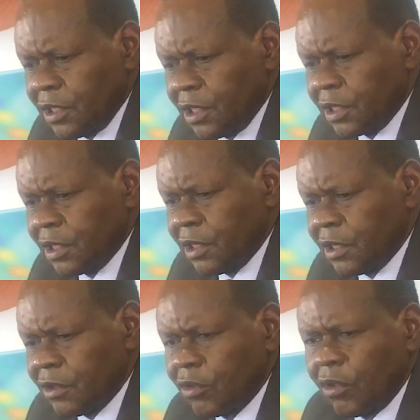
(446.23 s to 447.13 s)
like
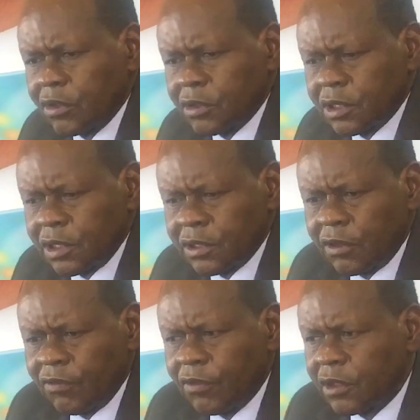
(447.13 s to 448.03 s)
Cross and
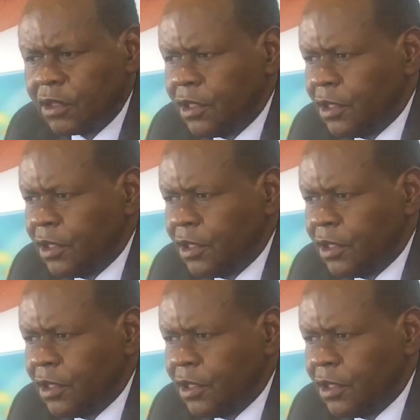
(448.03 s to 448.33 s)
so forth,